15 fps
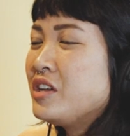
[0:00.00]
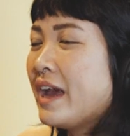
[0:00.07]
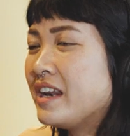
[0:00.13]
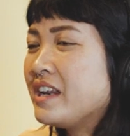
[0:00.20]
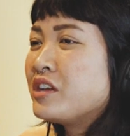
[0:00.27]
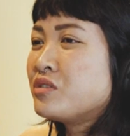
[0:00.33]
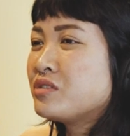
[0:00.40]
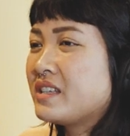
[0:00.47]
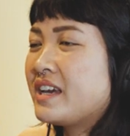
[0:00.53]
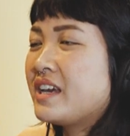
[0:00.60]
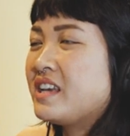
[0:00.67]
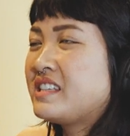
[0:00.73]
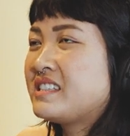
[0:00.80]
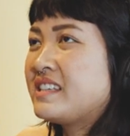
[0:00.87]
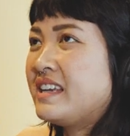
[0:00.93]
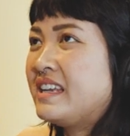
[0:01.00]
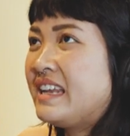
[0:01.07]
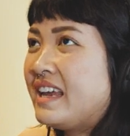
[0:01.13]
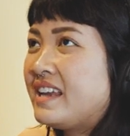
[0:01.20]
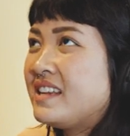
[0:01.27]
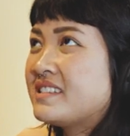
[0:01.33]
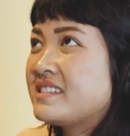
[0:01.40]
I mean, and like you say, it's in,
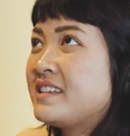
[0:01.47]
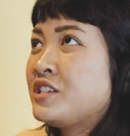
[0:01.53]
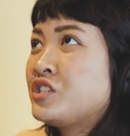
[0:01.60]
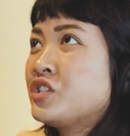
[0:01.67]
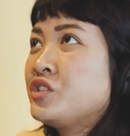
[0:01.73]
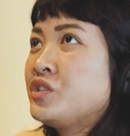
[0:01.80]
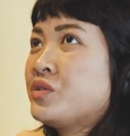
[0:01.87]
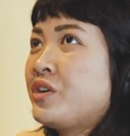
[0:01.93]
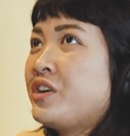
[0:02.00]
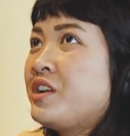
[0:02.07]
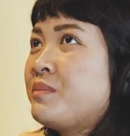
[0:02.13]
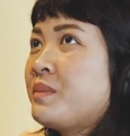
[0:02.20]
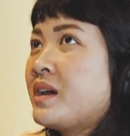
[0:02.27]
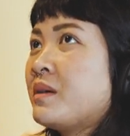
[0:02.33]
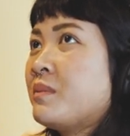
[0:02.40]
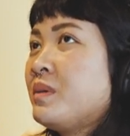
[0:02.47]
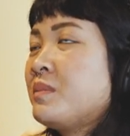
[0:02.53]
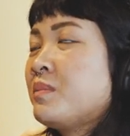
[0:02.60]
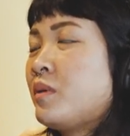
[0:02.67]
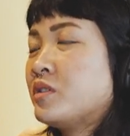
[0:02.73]
in its nature, you already make a big